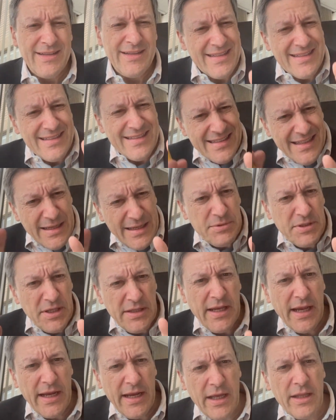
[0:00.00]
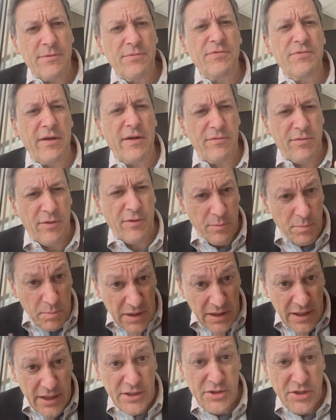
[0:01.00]
seems to take on the flavor of
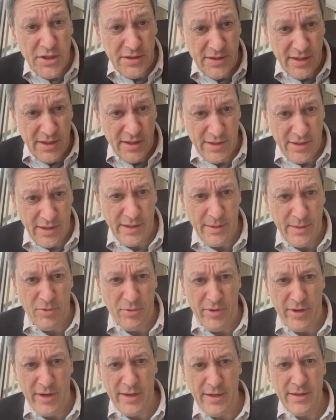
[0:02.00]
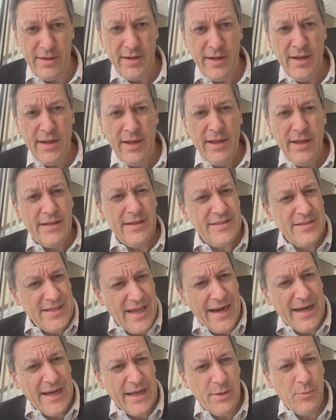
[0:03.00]
malicious and deliberate. The
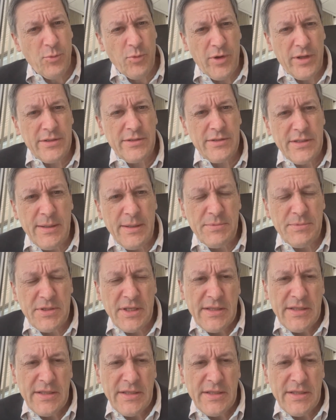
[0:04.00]
second one seems to